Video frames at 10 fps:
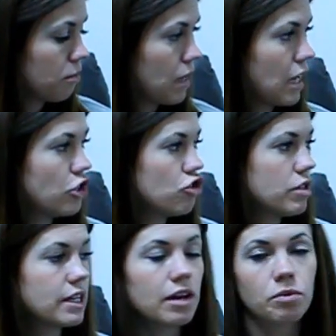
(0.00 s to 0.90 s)
And you
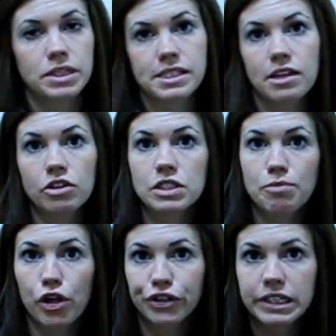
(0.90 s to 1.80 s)
can get ones that are
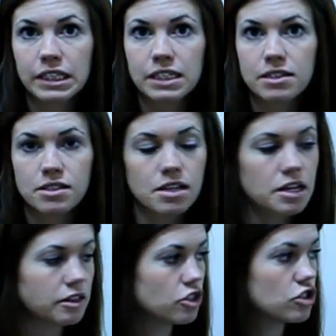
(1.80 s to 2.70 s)
smaller than this.
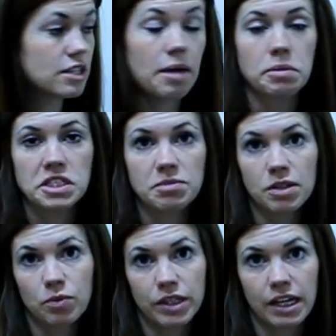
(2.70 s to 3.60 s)
This just happens to be
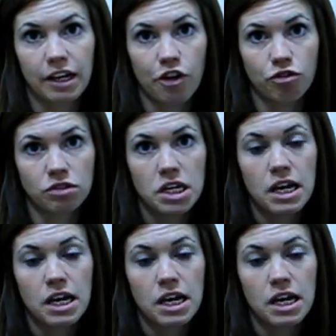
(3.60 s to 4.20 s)
the one that I own.